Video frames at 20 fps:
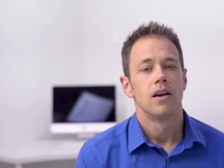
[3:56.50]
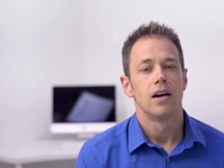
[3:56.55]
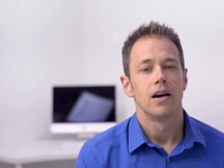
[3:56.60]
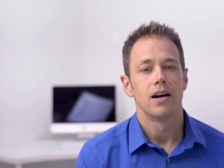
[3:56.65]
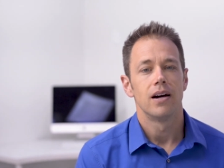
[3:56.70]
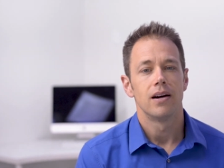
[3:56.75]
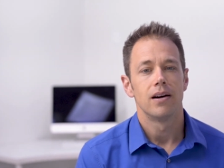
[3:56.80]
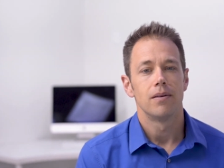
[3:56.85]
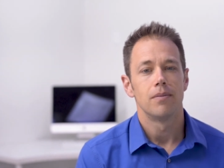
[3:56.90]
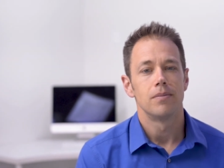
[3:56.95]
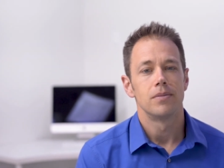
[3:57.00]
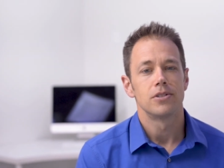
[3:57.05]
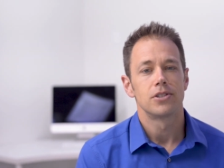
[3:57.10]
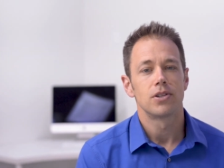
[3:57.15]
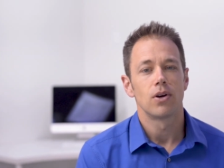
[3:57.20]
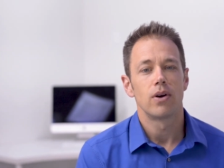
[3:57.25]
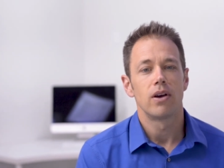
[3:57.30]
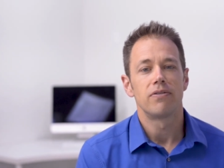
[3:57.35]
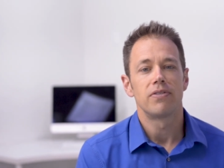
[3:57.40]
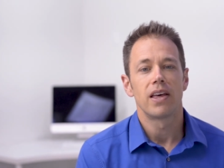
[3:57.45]

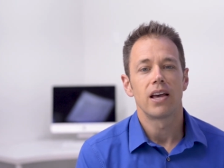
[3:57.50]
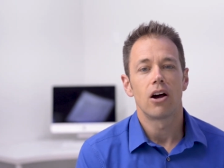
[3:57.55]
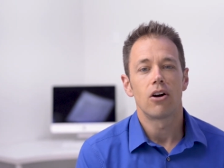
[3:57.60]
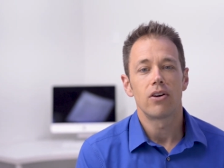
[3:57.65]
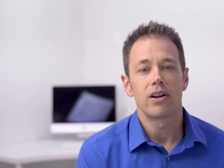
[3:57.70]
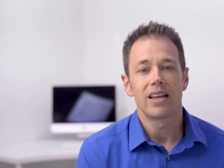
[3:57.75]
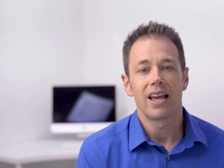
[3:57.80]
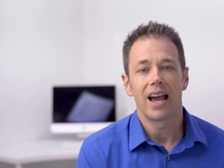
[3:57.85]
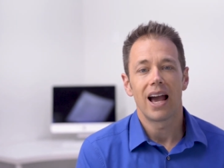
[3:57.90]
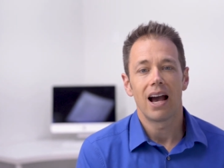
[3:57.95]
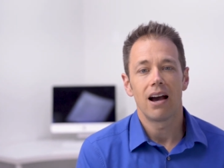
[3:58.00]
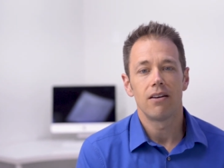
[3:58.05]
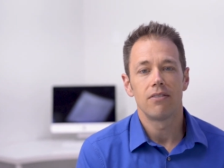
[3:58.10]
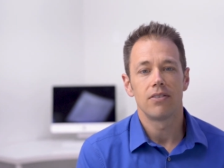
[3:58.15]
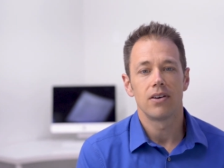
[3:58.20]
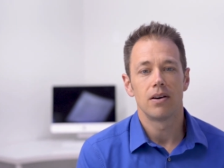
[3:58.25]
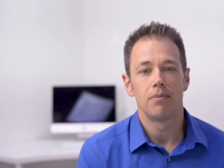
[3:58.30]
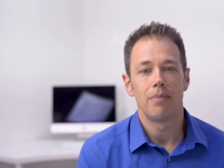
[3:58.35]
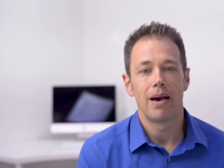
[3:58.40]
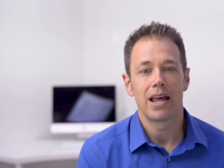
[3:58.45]
So if they already have
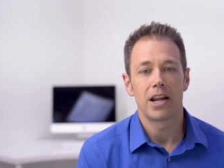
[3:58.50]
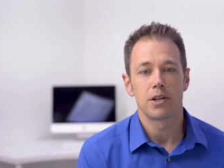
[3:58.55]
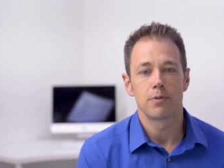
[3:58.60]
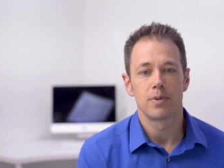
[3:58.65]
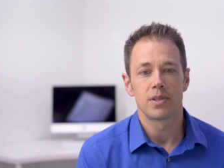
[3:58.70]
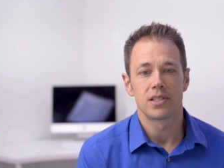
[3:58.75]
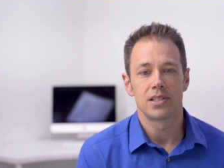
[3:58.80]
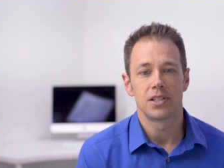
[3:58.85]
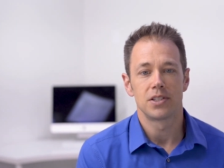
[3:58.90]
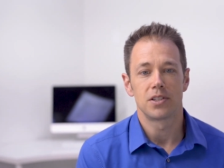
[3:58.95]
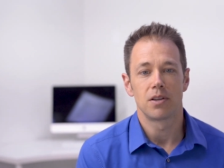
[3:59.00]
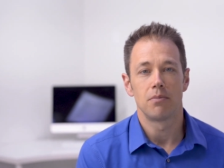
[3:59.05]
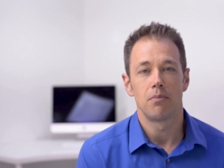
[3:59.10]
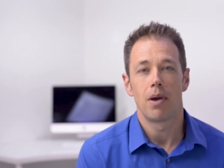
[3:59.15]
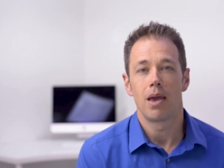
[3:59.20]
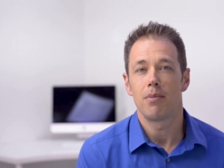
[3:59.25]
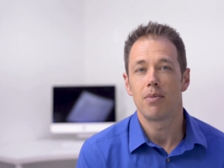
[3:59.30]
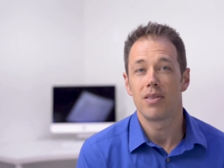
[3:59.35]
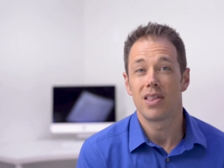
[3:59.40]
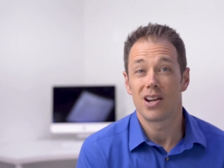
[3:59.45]
a management system,
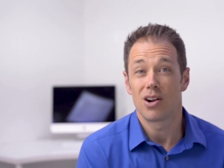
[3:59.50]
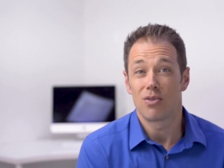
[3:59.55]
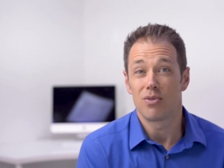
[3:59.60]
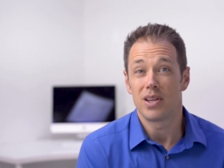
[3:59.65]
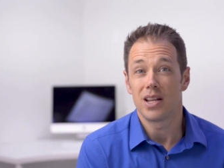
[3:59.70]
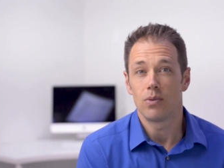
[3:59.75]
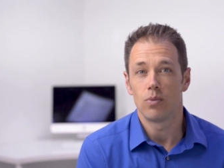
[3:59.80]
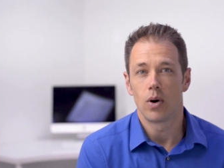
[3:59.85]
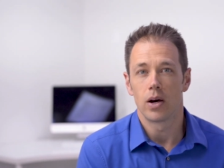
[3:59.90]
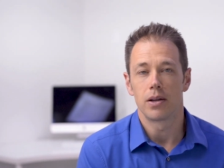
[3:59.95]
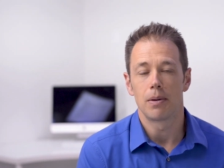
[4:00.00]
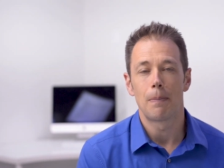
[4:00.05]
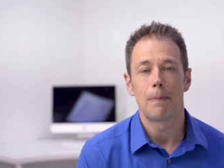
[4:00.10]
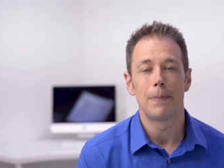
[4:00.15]
maybe they don't need one,